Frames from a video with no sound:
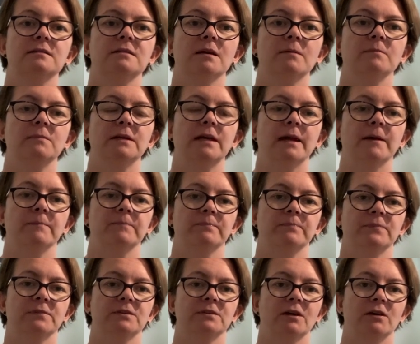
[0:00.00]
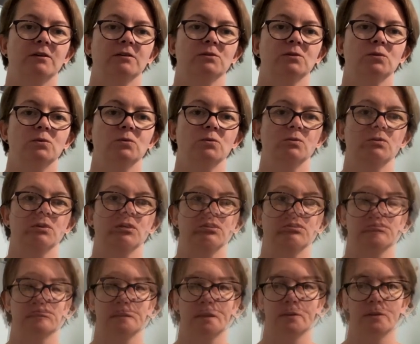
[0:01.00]
um, yeah, so it's all good.
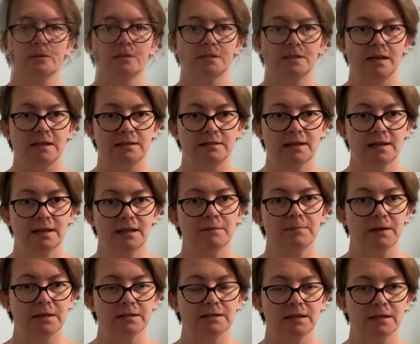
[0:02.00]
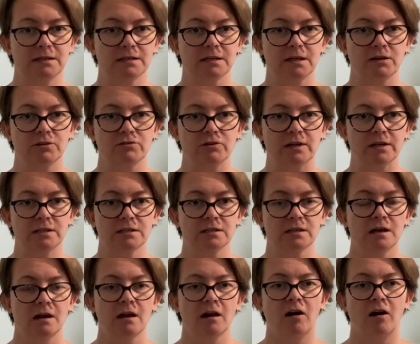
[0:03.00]
So as I say, Tilly and the Buttons indigo dress.
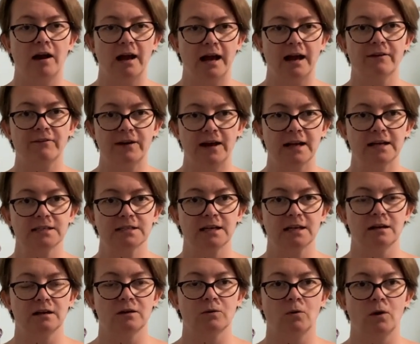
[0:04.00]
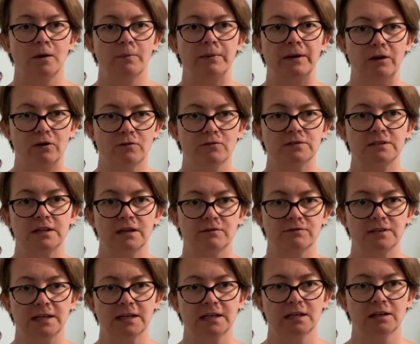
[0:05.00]
I have hacked it quite a bit. Obviously, I've
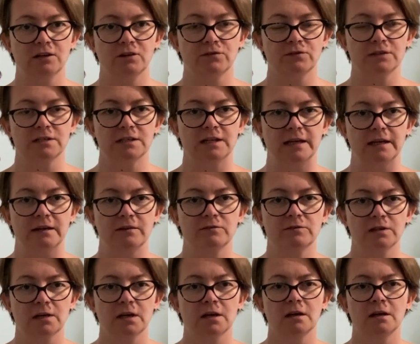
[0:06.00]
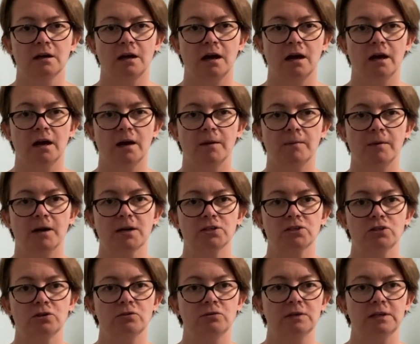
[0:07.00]
taken off the sleeves. Um, I
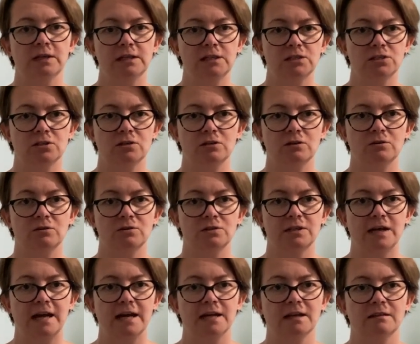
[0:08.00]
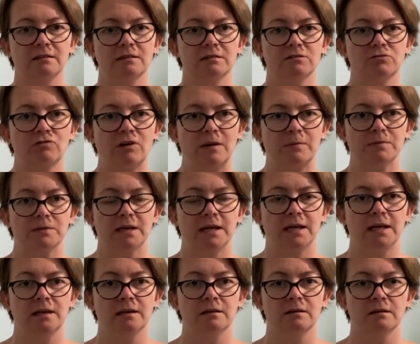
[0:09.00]
do need to take the straps
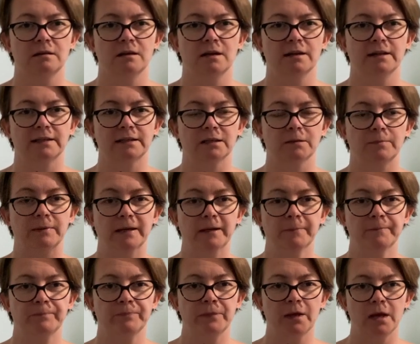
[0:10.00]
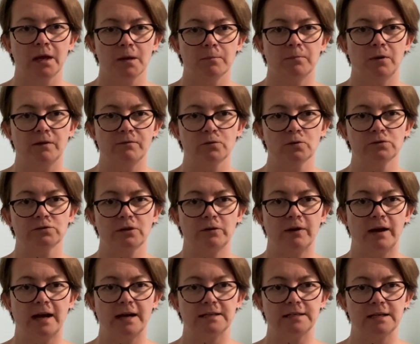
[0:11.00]
in a little bit, but I've also
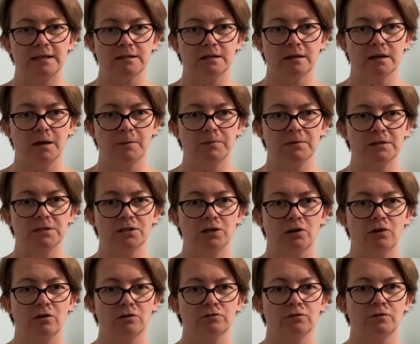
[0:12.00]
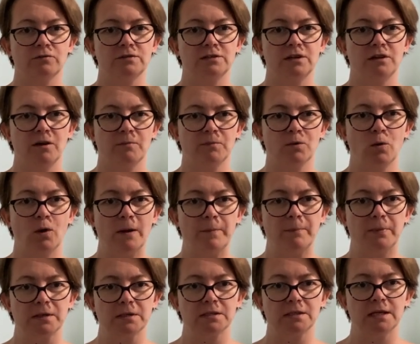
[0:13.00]
added a couple of darts. Obviously, I'm quite
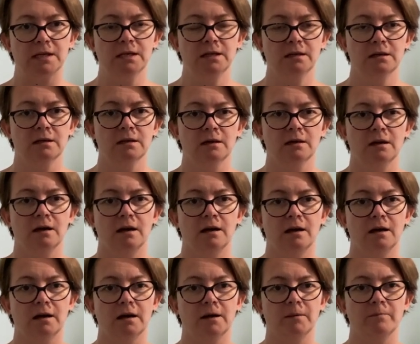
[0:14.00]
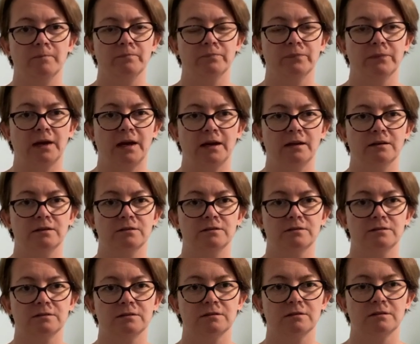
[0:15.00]
busty um,
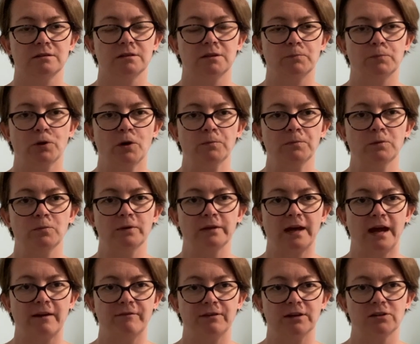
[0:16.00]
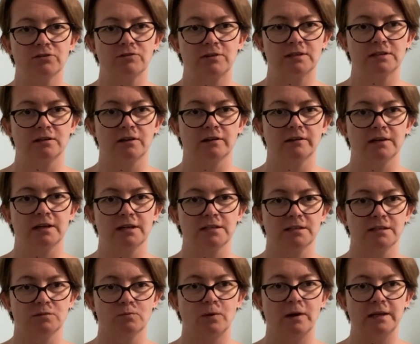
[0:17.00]
and the problem with having a dress like this
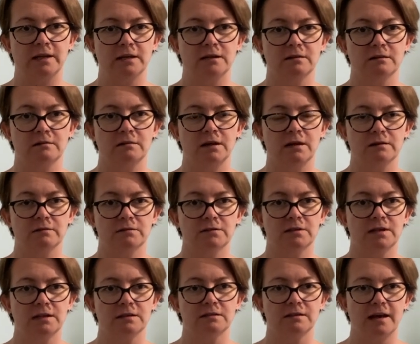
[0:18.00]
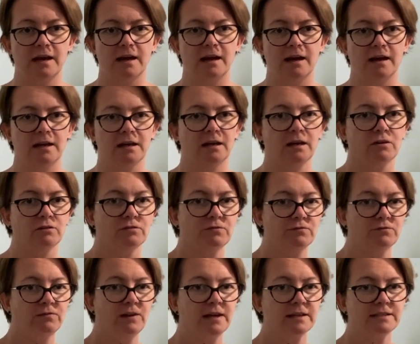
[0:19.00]
is when it, it sits there, it goes
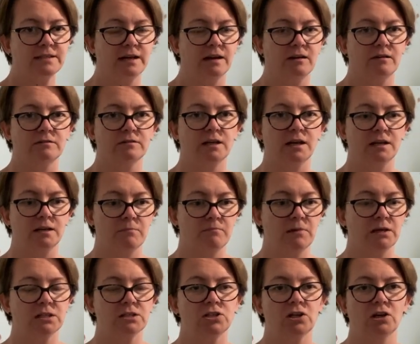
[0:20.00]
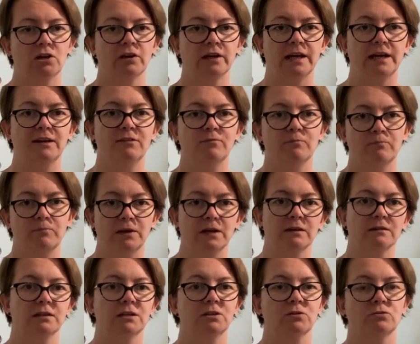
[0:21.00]
flat down and it makes you look even bigger
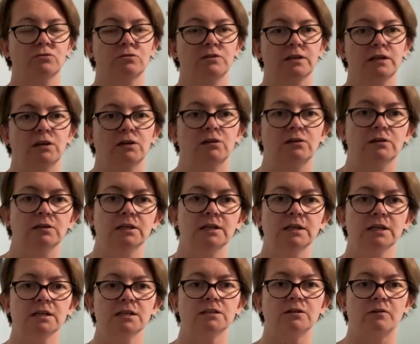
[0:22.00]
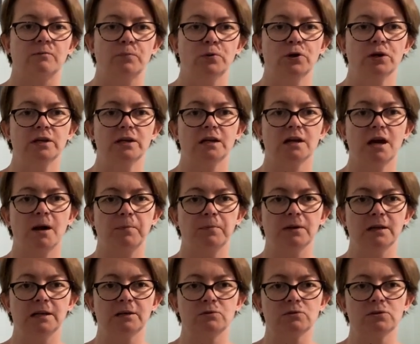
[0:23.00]
than you already are. So I've put in a couple
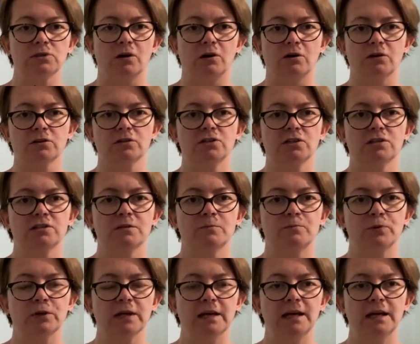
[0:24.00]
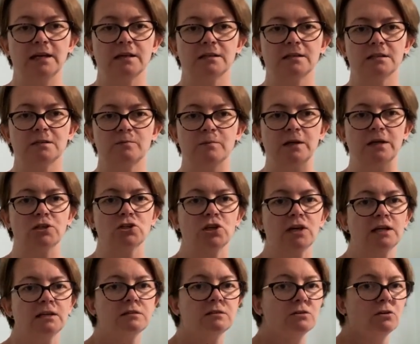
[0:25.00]
of little darts just to bring it in a smidge.
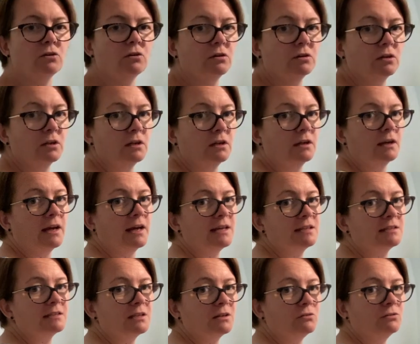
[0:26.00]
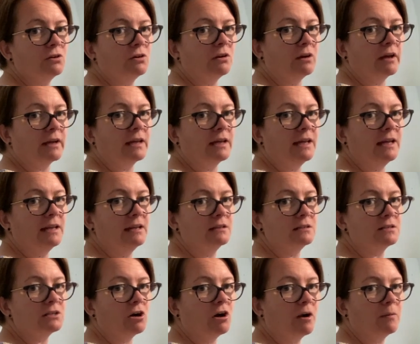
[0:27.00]
It's not it's still not like in
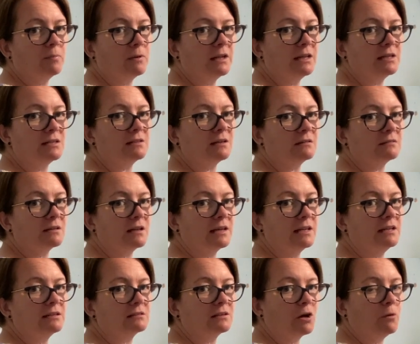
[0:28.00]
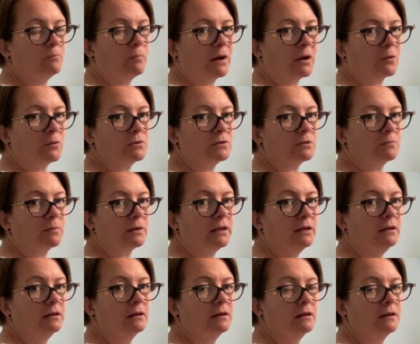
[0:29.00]
tight, but it does at least go backwards a bit.
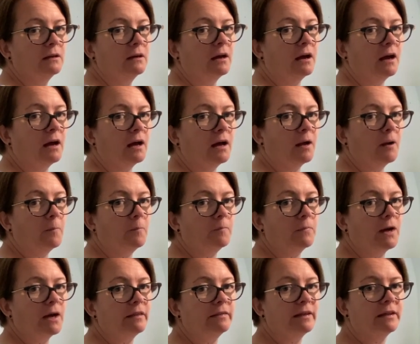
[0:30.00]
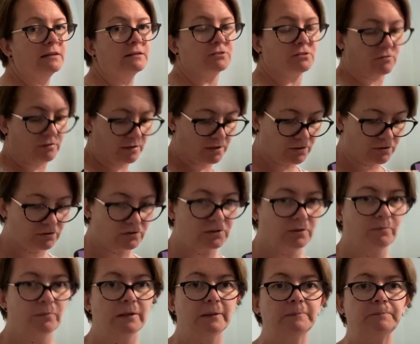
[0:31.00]
Um, and then, sorry, the dog's
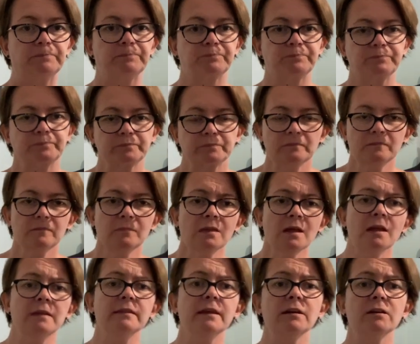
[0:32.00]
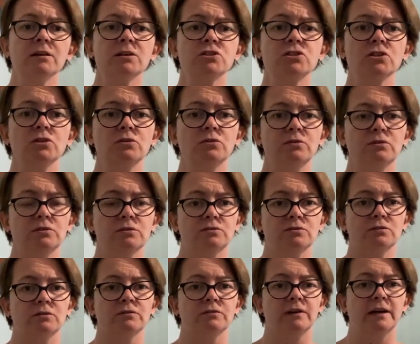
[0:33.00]
jumping up. And then I do
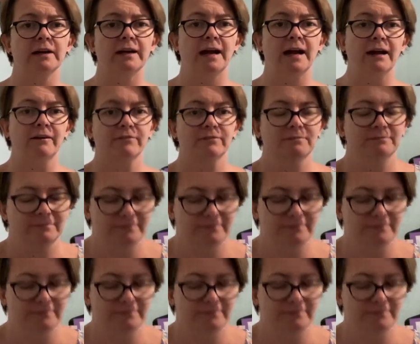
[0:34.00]
sort of like have,